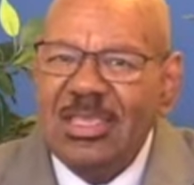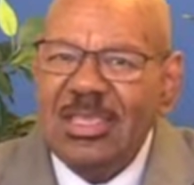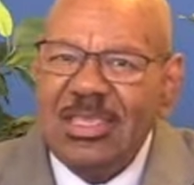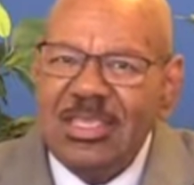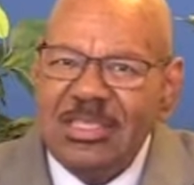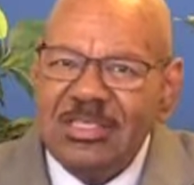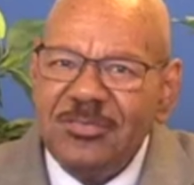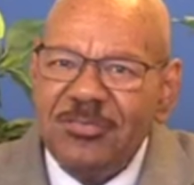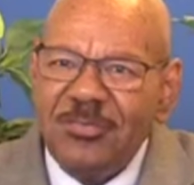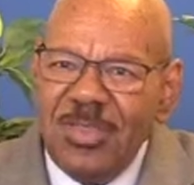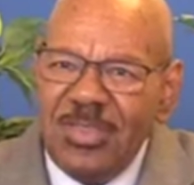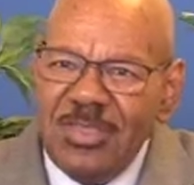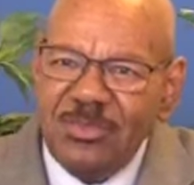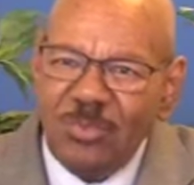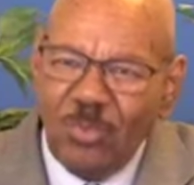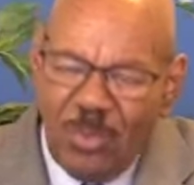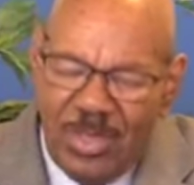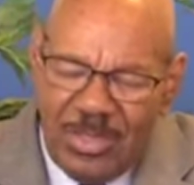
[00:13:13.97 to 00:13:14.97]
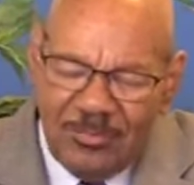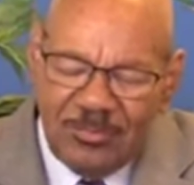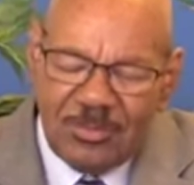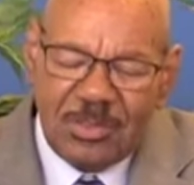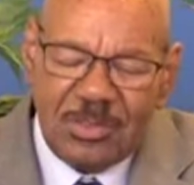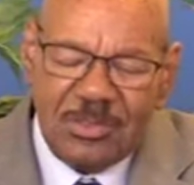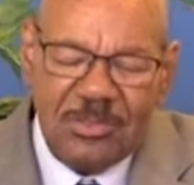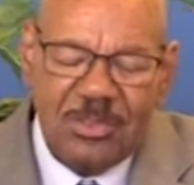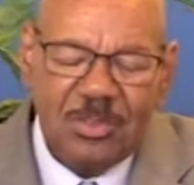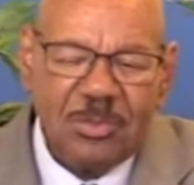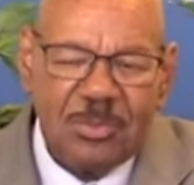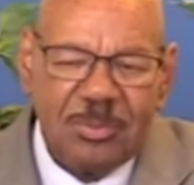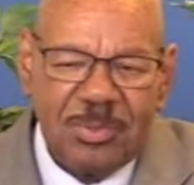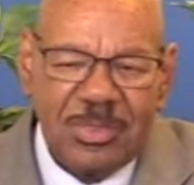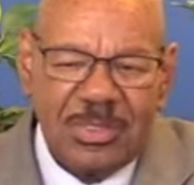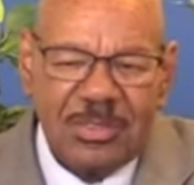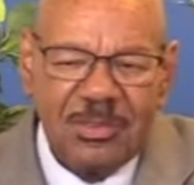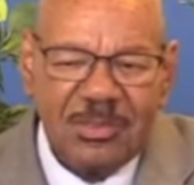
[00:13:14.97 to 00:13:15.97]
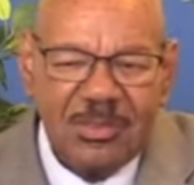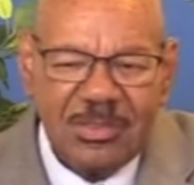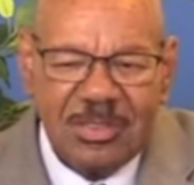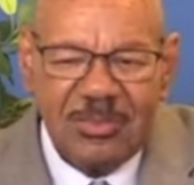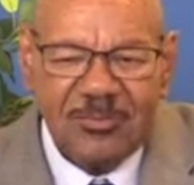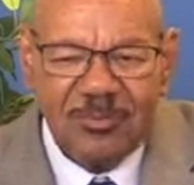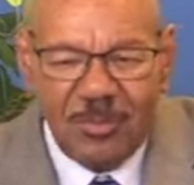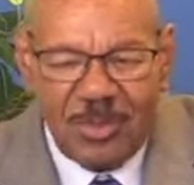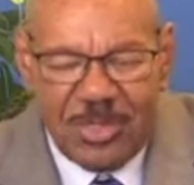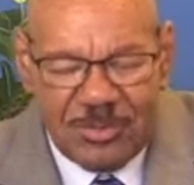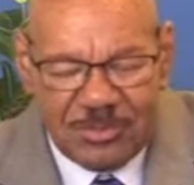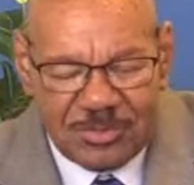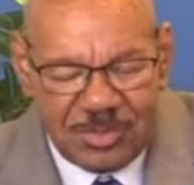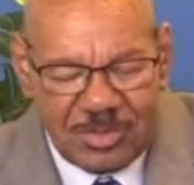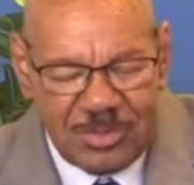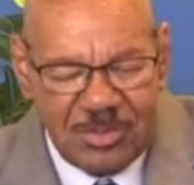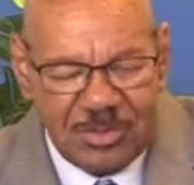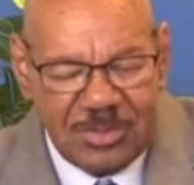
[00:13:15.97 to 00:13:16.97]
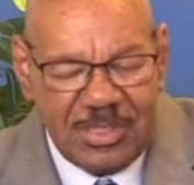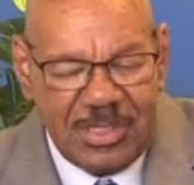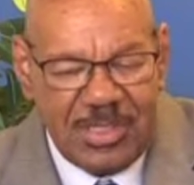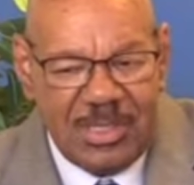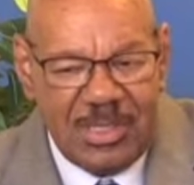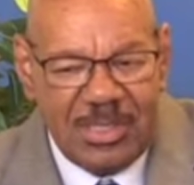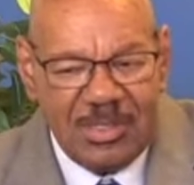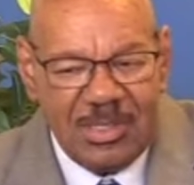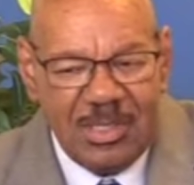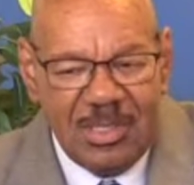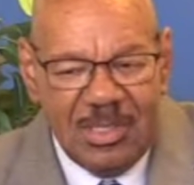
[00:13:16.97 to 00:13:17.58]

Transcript: His faith wavered a little bit, even though he was a good king.